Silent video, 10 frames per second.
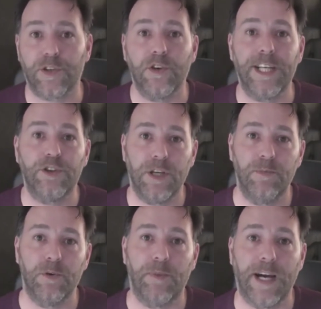it's going to
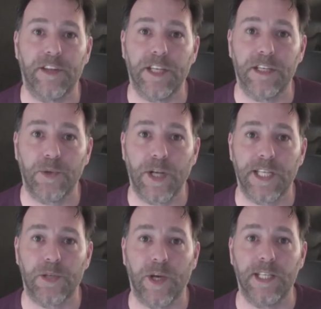triple by the year
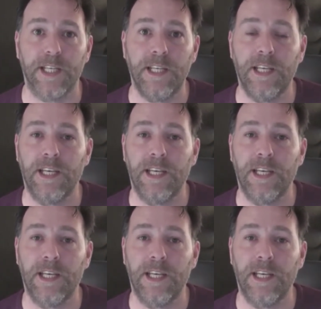2020.